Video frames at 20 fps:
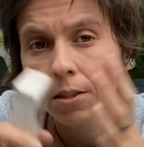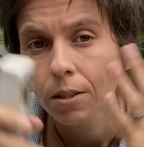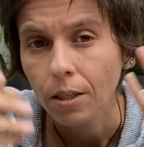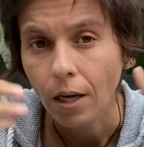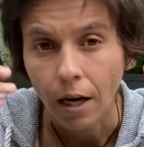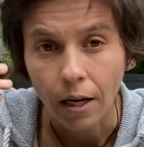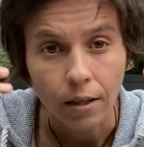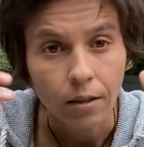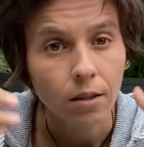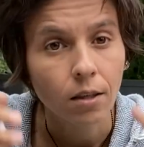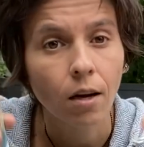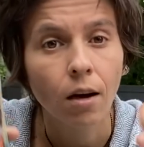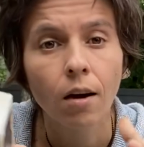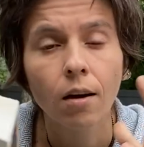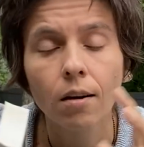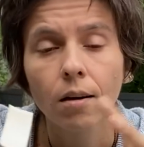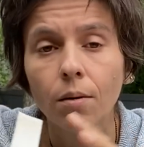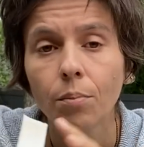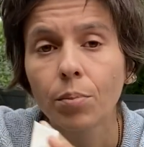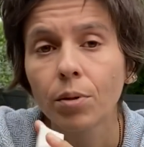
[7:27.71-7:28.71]
kind of
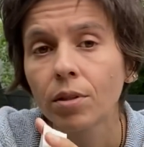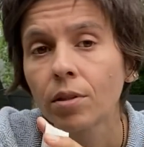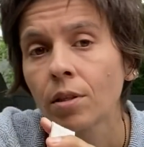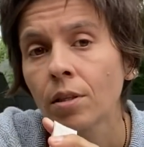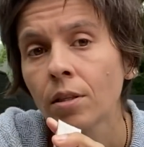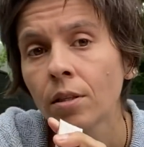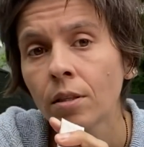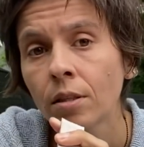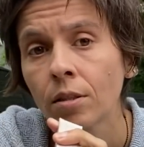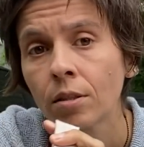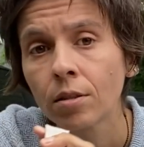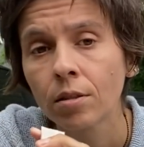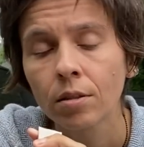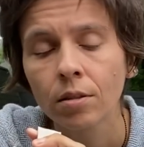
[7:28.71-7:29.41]
caught up in this?